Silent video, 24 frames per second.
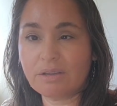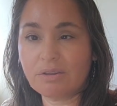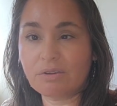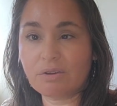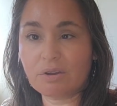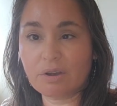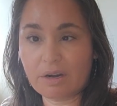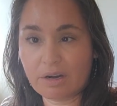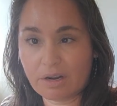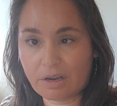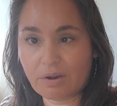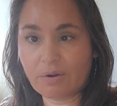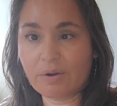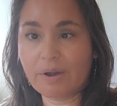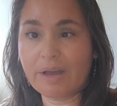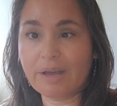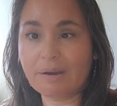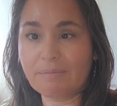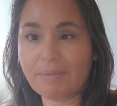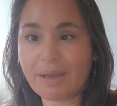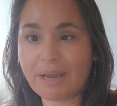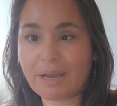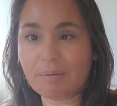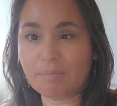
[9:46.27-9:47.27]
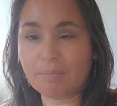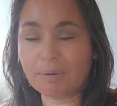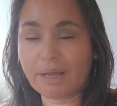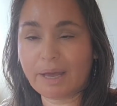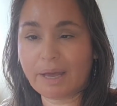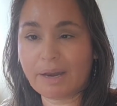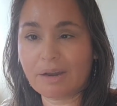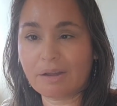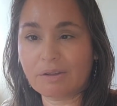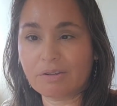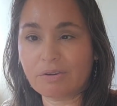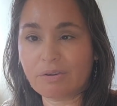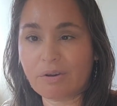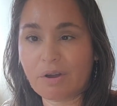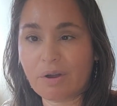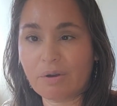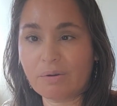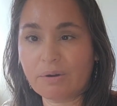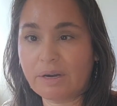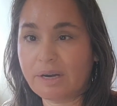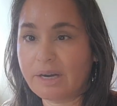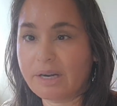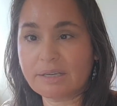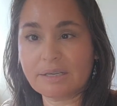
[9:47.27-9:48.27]
you're going to go ahead and make a plan on your
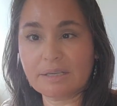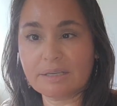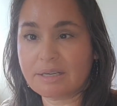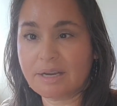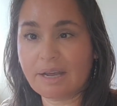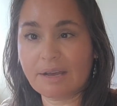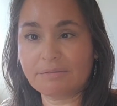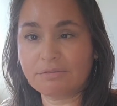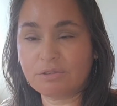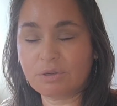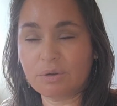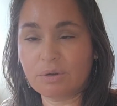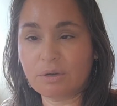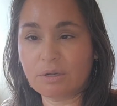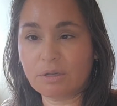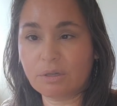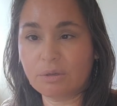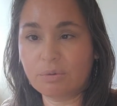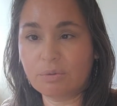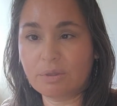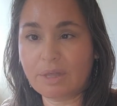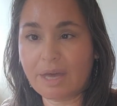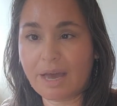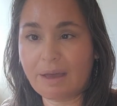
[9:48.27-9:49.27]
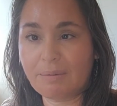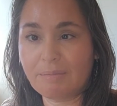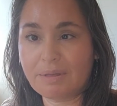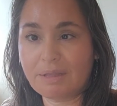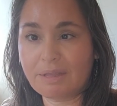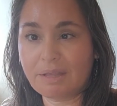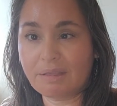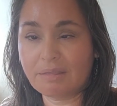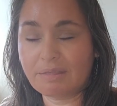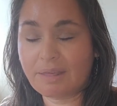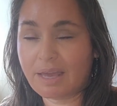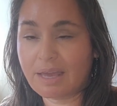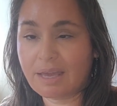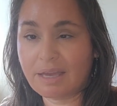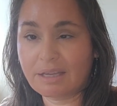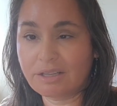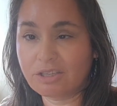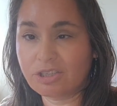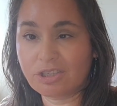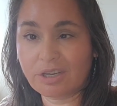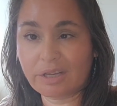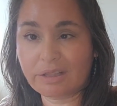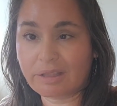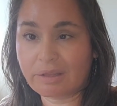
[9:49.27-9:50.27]
own, and it doesn't have to include them, and then they
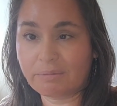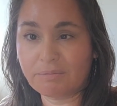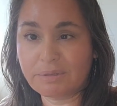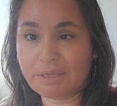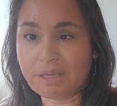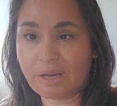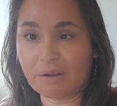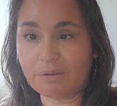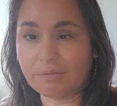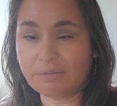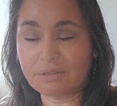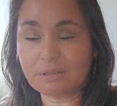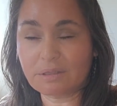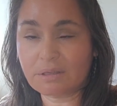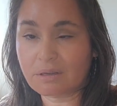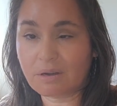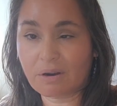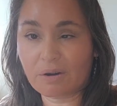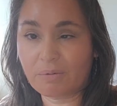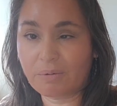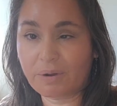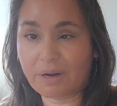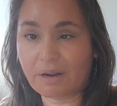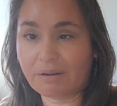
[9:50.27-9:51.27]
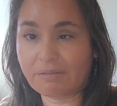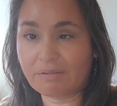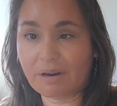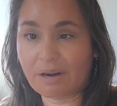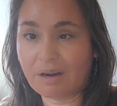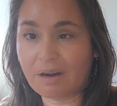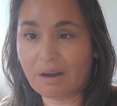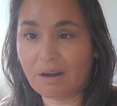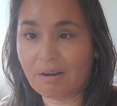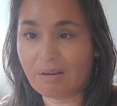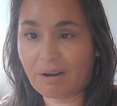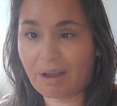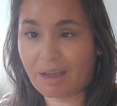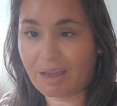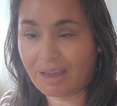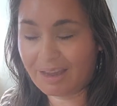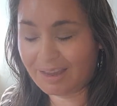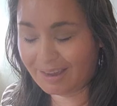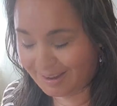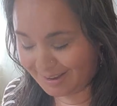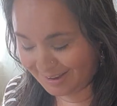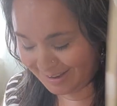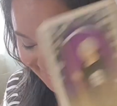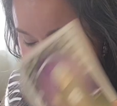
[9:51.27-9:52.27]
can shit themselves or whatever, right?